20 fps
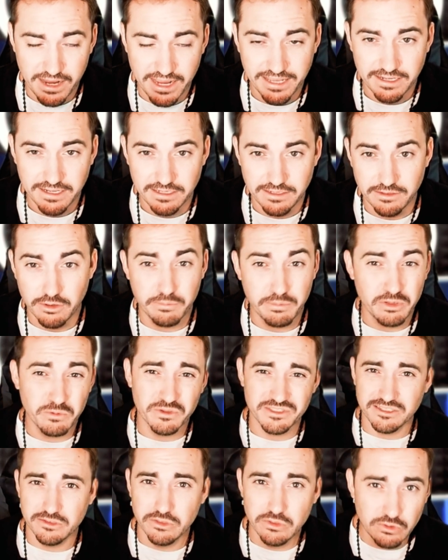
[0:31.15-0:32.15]
And nobody wants to
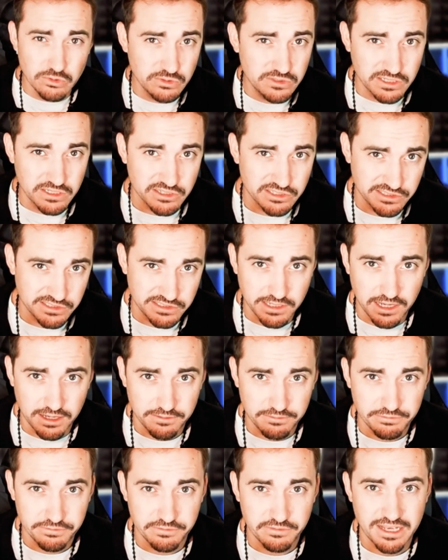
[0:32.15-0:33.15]
lose their
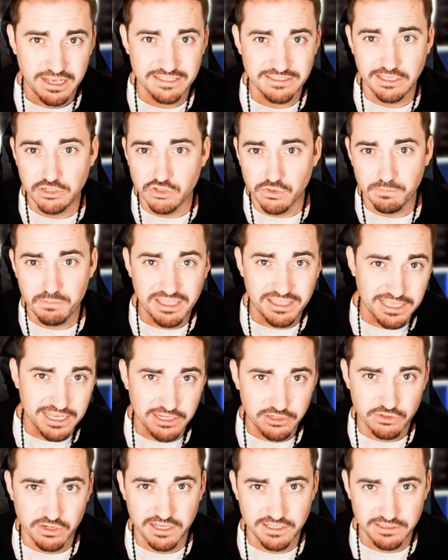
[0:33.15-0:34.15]
stuff as they make that
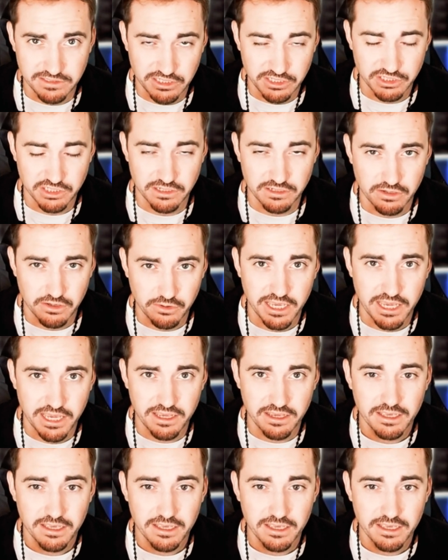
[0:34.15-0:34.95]
transition, okay?